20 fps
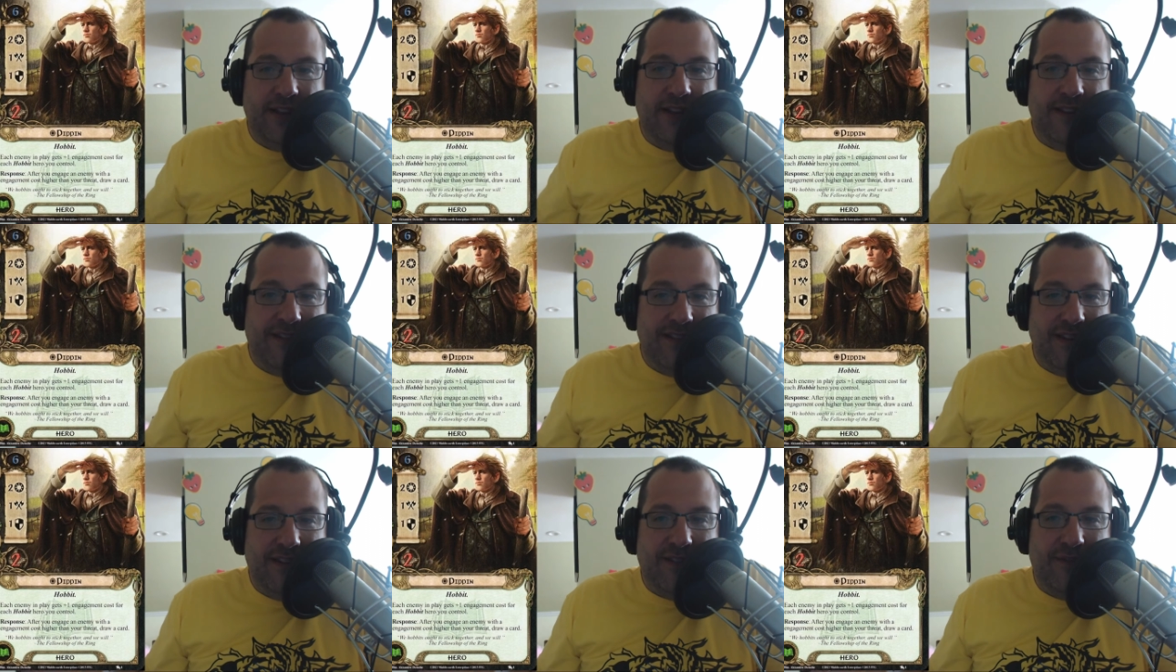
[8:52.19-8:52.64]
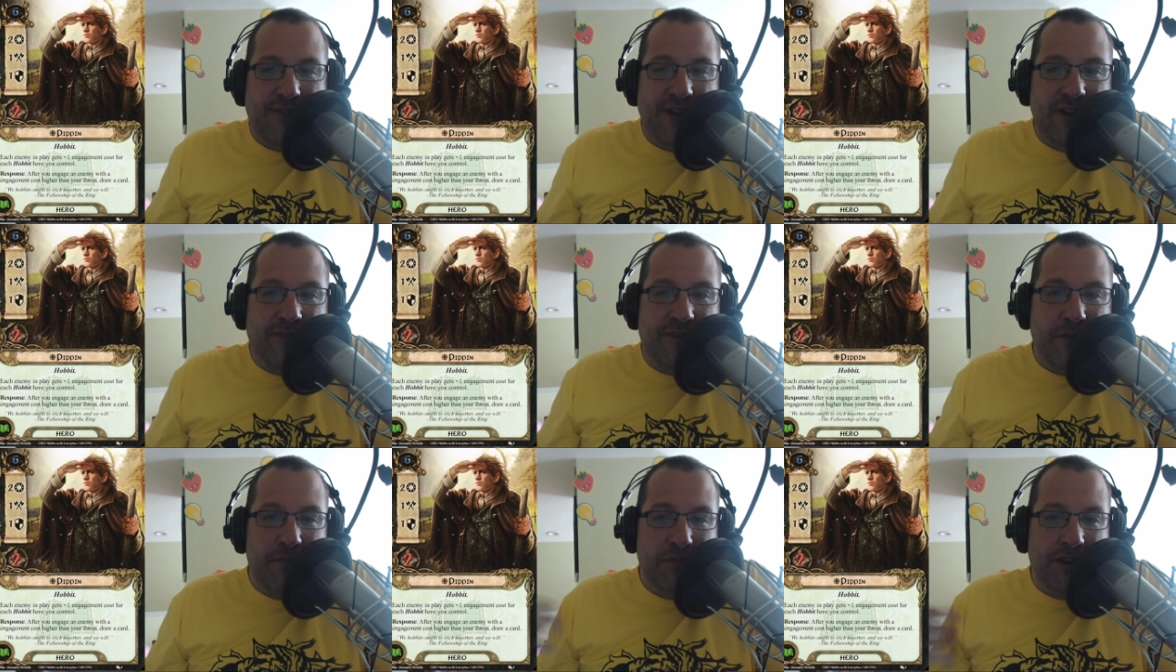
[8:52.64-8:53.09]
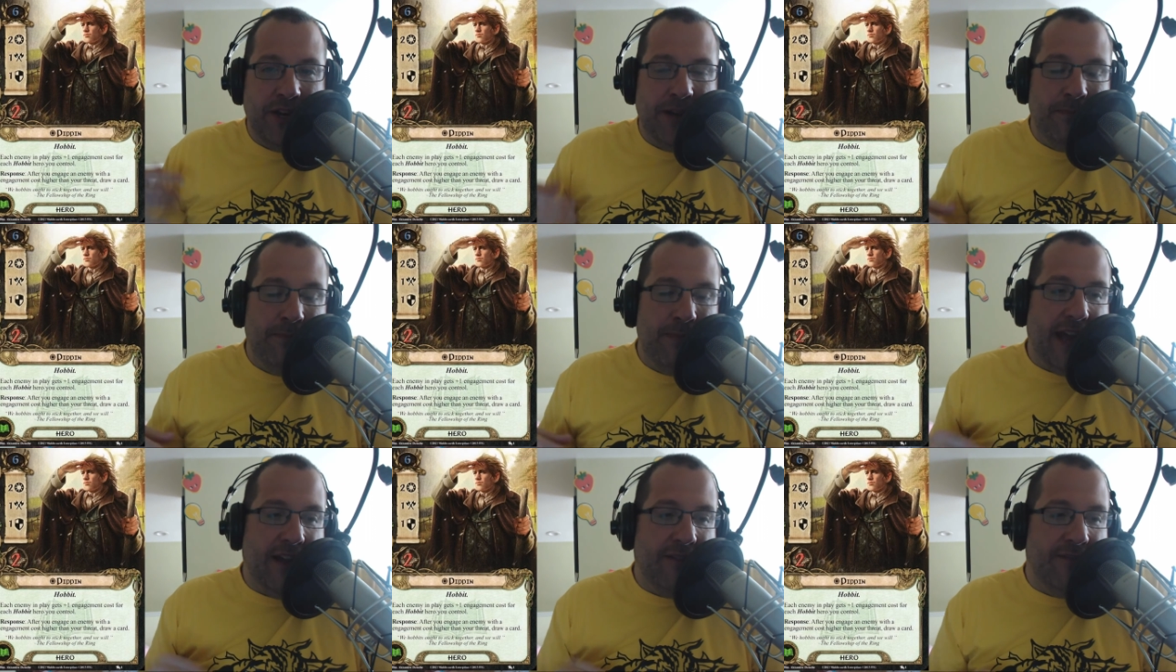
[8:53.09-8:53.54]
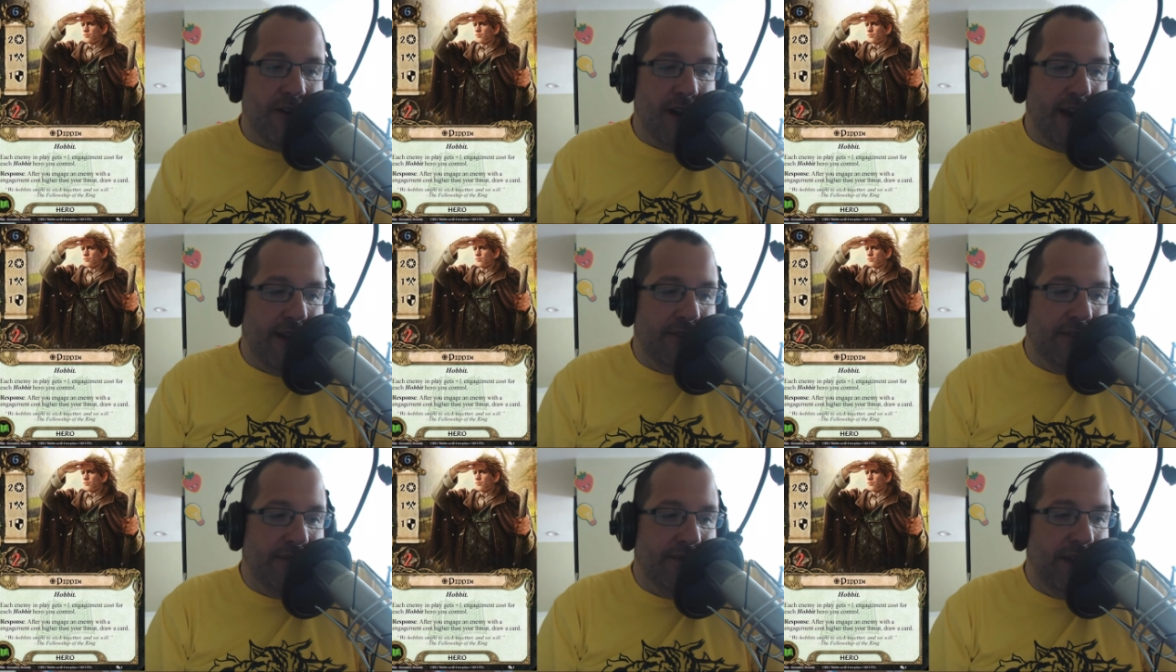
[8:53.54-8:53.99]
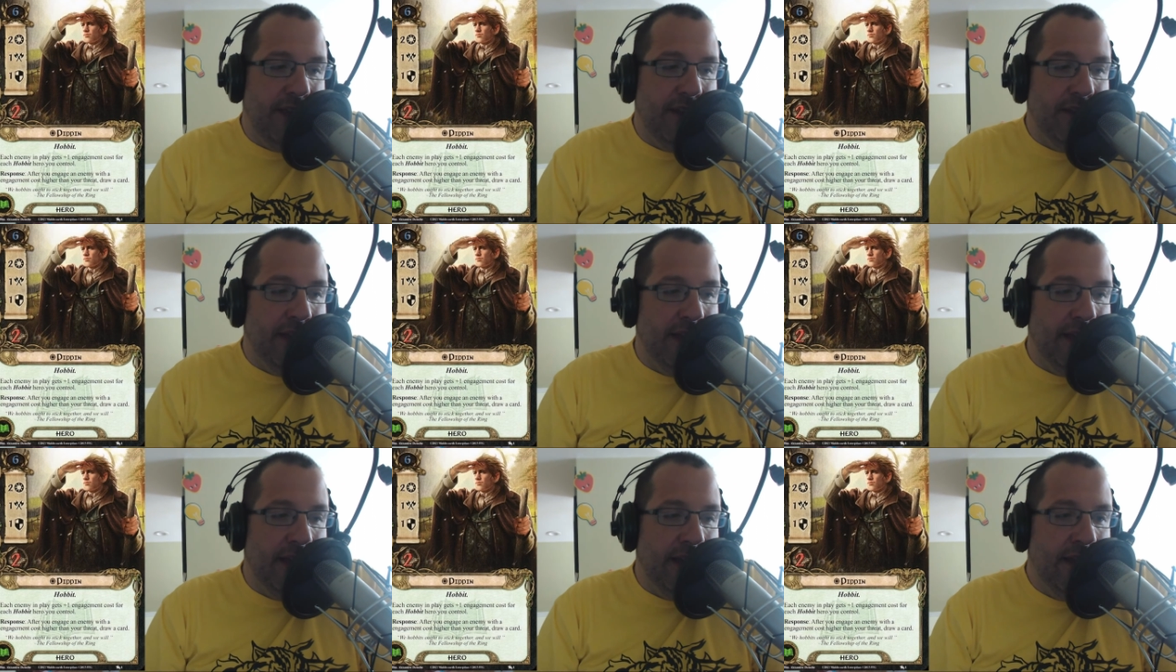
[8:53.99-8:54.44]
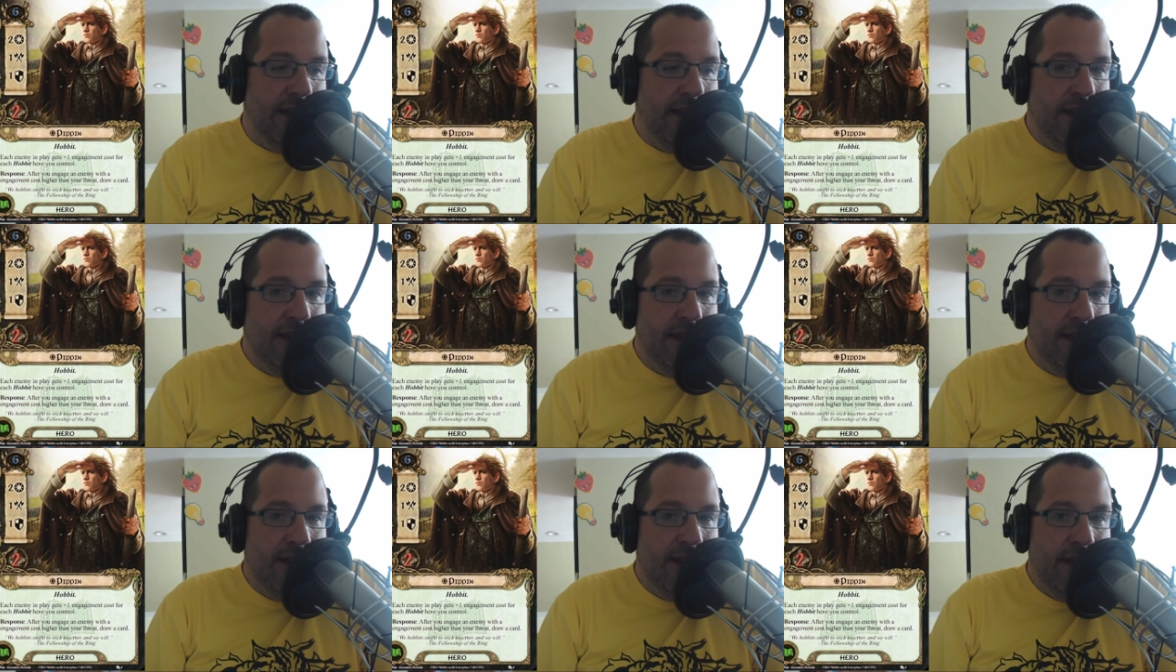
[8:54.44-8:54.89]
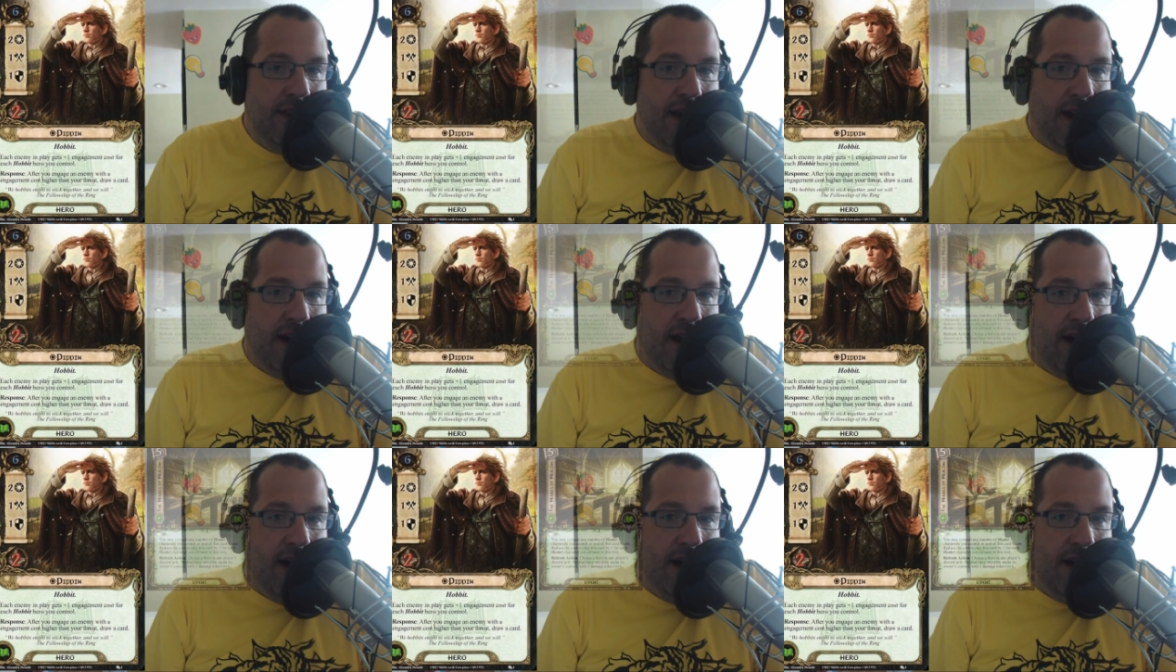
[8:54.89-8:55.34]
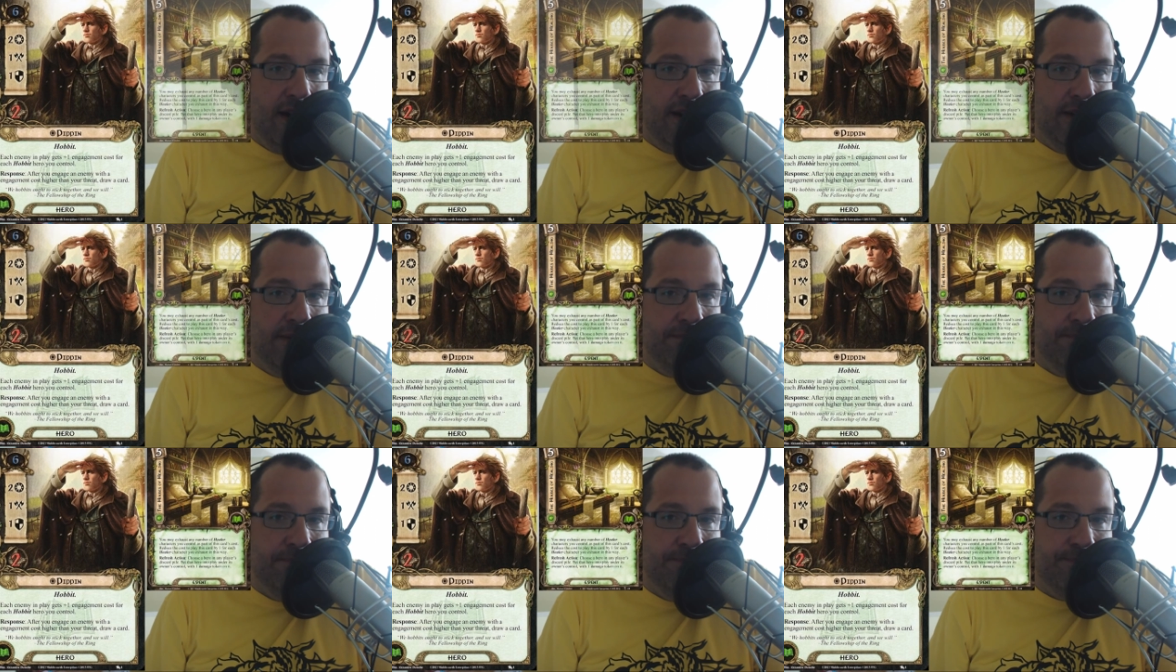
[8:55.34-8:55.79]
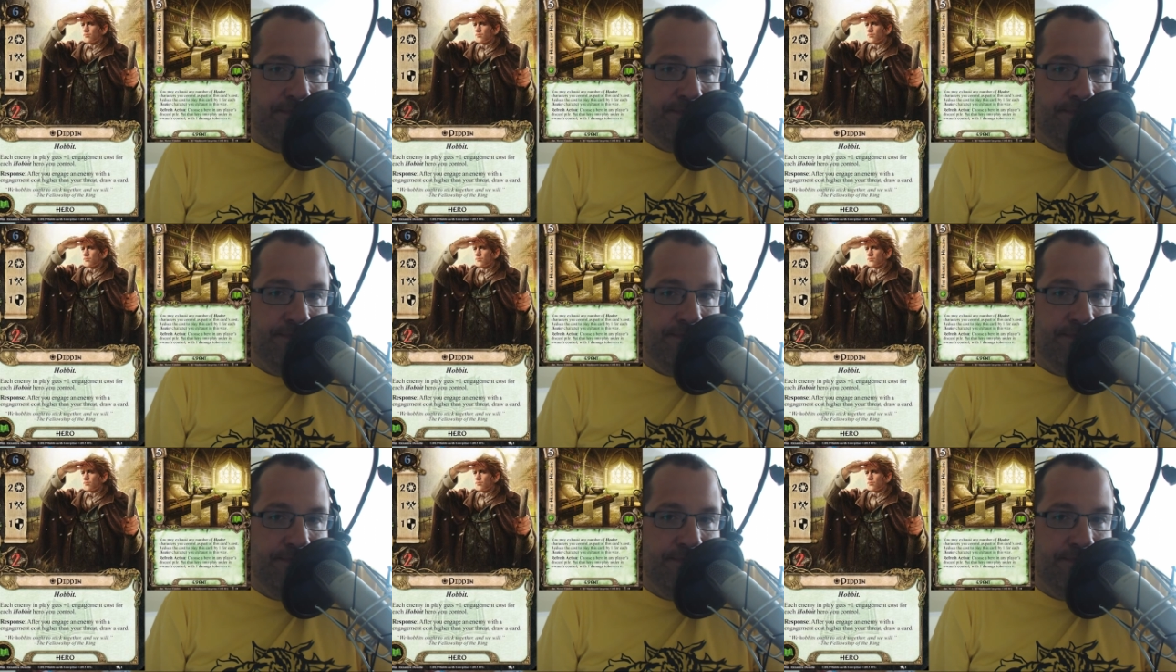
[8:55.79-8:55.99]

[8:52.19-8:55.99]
he's in sphere for bringing him back for House of Healing. Um,